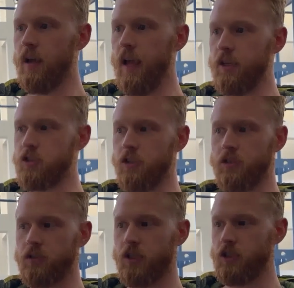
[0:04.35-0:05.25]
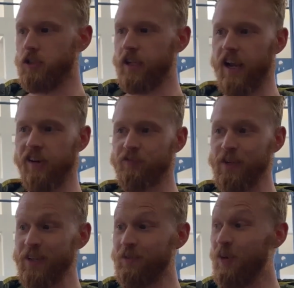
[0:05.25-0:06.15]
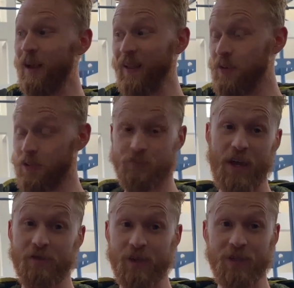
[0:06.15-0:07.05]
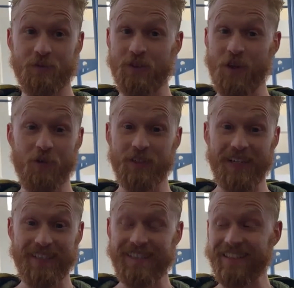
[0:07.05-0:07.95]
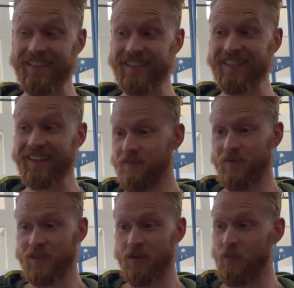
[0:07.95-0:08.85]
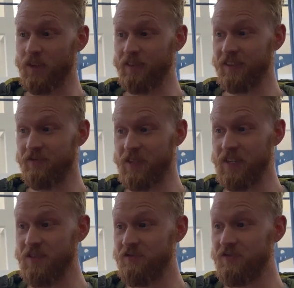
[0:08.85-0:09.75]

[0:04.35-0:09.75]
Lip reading: and took such good care of me while I was bedridden with COVID-19. Someone in Lviv